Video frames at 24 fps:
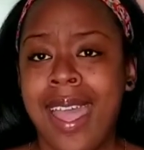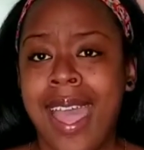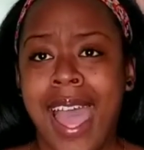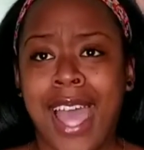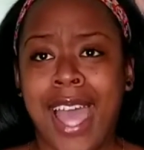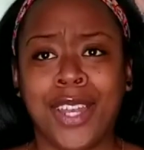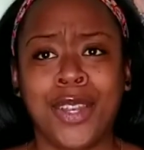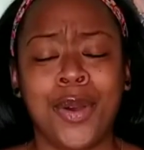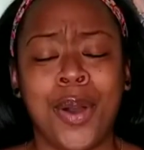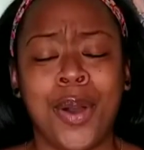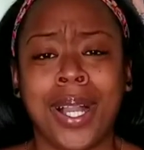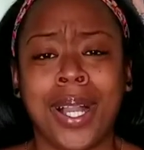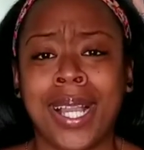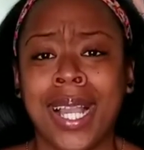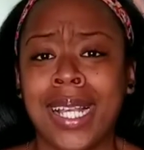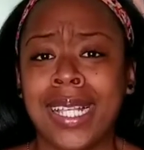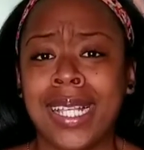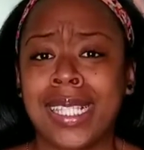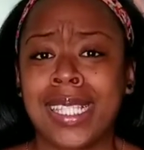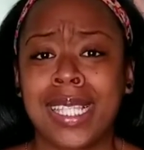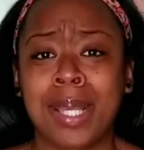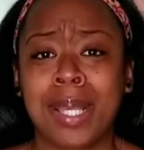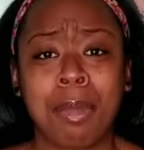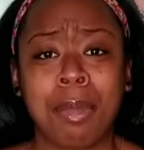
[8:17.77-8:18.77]
I know I
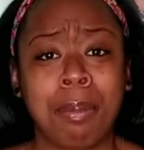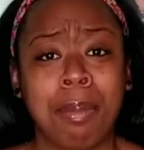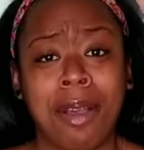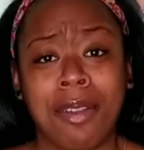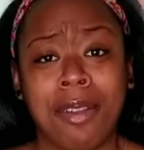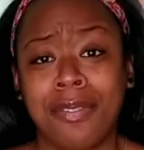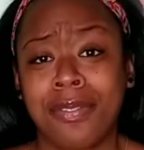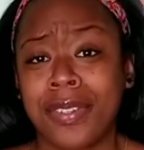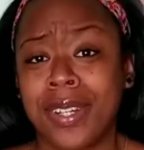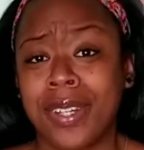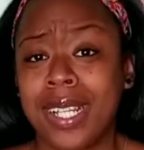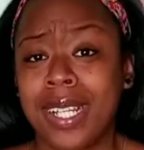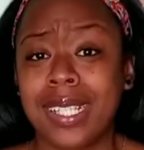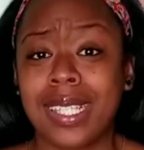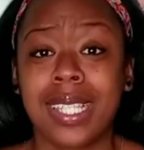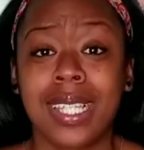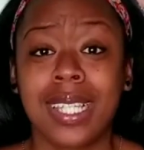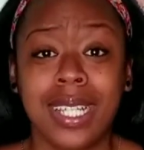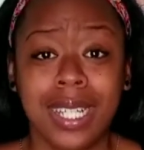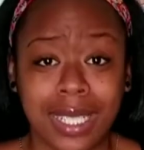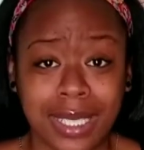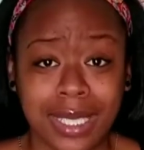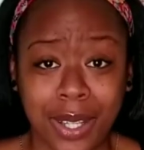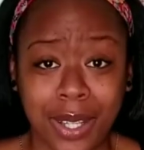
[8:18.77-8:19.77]
got some of my friends
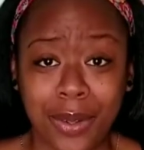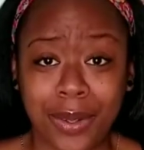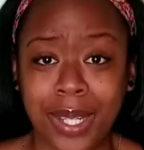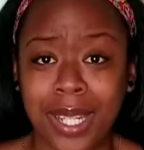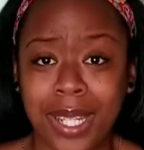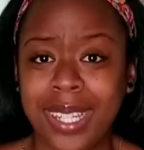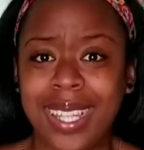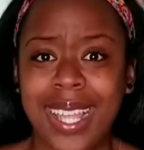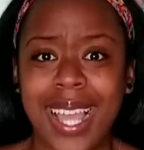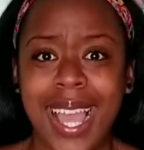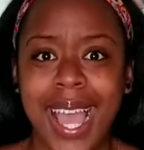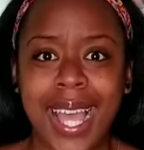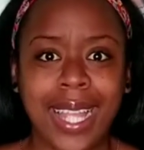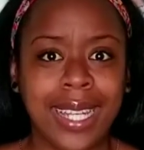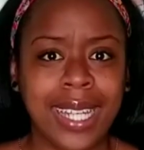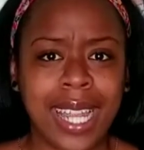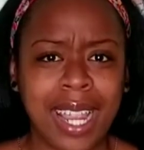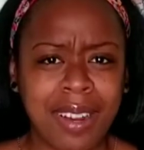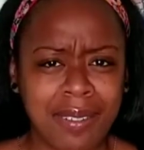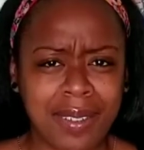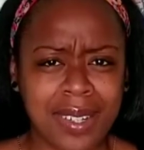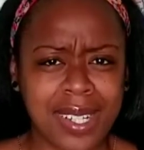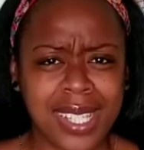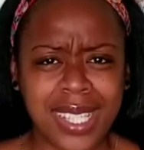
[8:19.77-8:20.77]
hooked on it that had
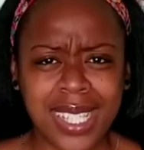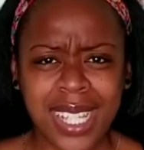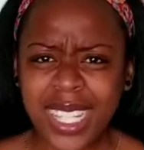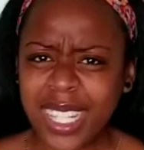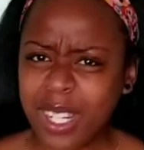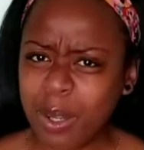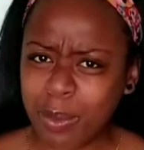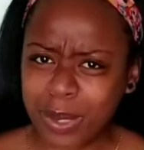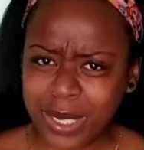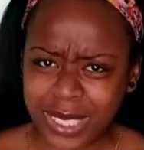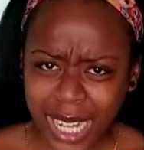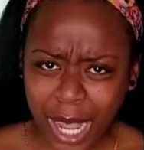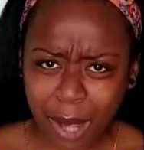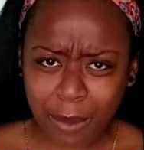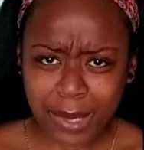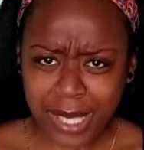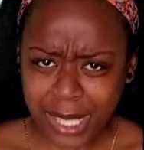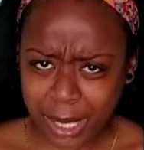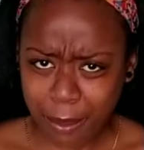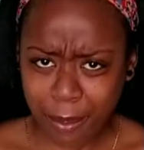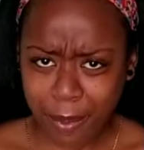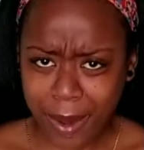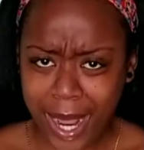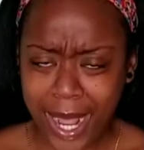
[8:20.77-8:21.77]
never seen it, which I was
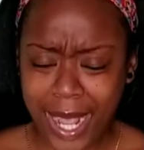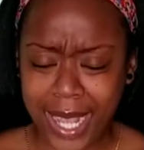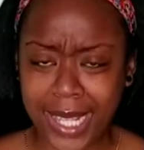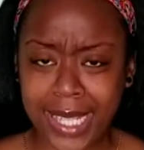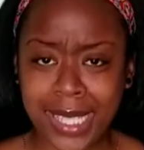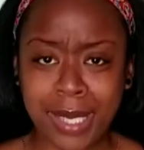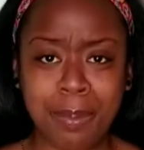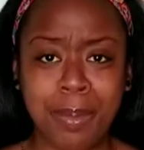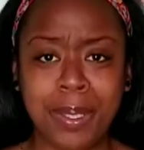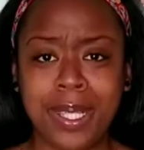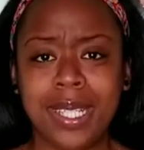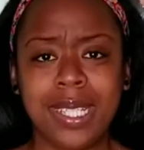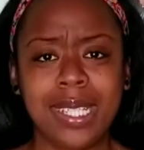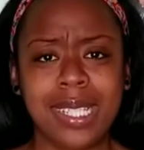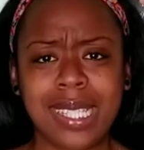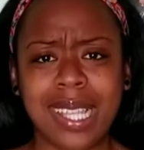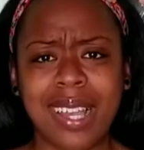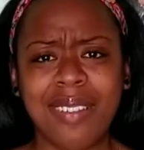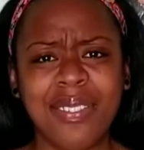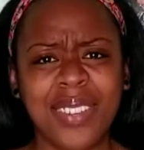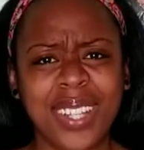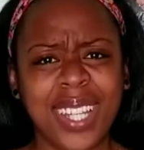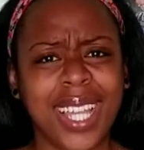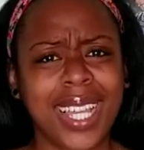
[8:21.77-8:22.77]
surprised, because I
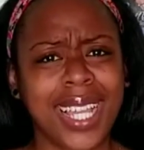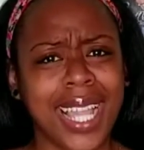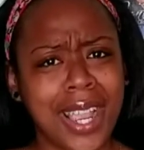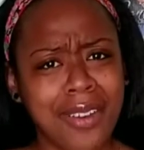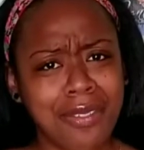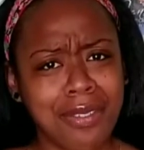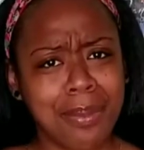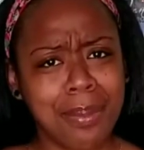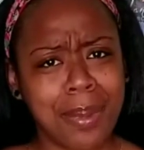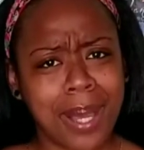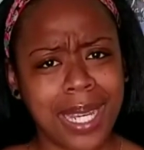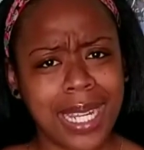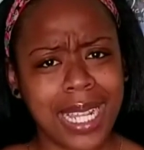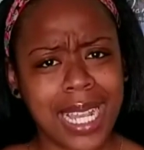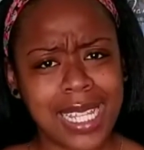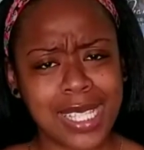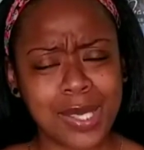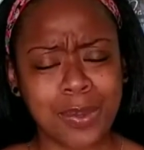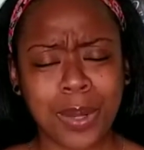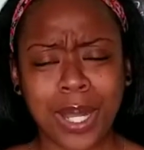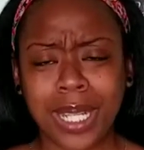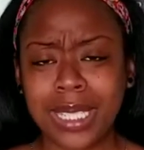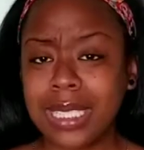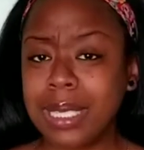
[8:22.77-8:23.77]
feel like everybody has
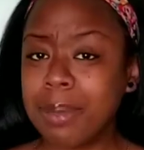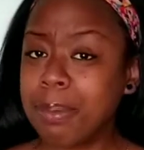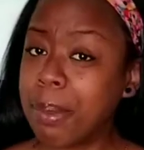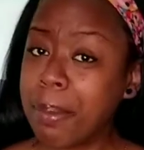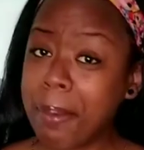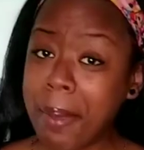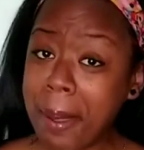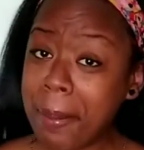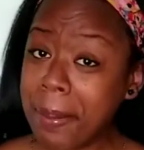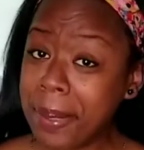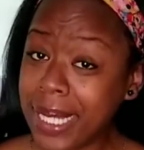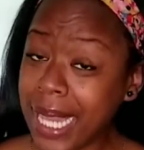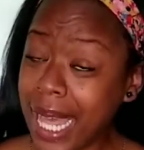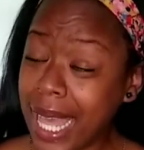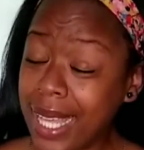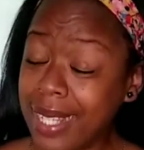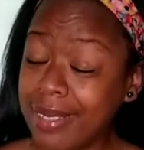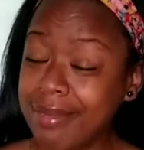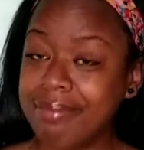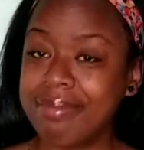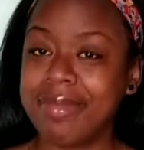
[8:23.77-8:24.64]
watched it, but maybe not.